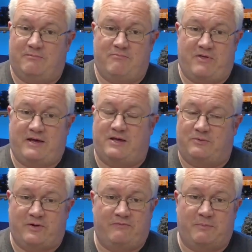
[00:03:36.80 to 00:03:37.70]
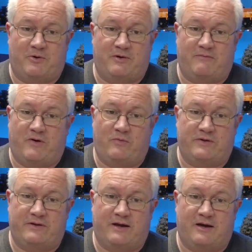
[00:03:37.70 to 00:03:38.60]
thank you to everybody involved
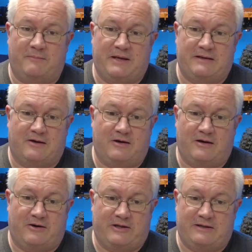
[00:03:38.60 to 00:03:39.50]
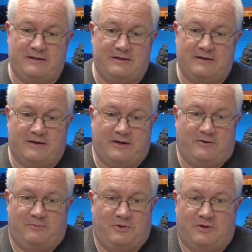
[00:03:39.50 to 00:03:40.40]
in that. I mean, I know
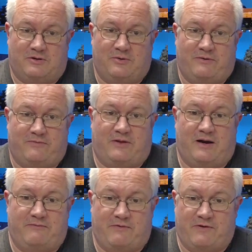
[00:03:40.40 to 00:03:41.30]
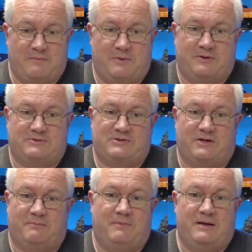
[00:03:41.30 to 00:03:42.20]
you do it for the love of it, but
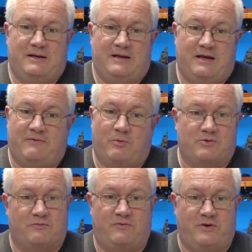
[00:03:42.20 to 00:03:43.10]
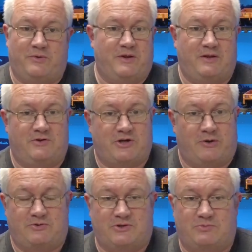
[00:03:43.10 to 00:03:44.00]
if it wasn't for you, these
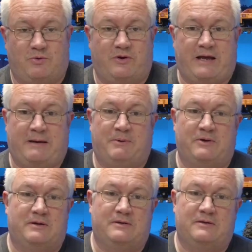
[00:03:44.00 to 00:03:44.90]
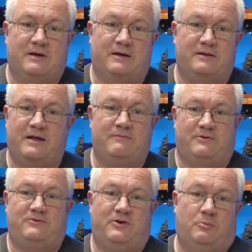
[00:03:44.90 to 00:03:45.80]
shows just wouldn't happen. And the
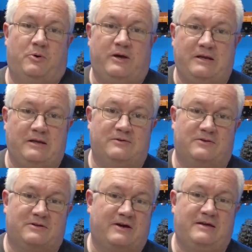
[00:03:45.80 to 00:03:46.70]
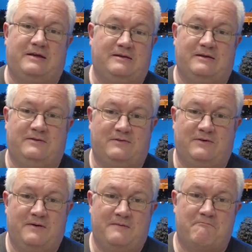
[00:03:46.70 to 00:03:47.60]
efforts that you put into taking these
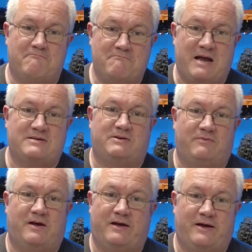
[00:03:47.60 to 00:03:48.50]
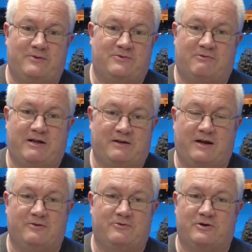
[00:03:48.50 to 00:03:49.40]
massive layouts around the
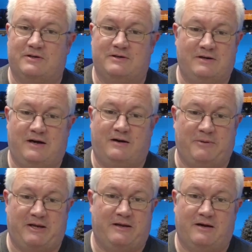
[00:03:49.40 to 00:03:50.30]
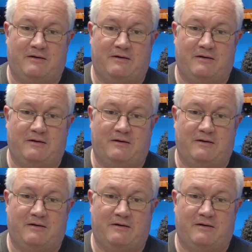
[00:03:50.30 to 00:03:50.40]
country, I mean,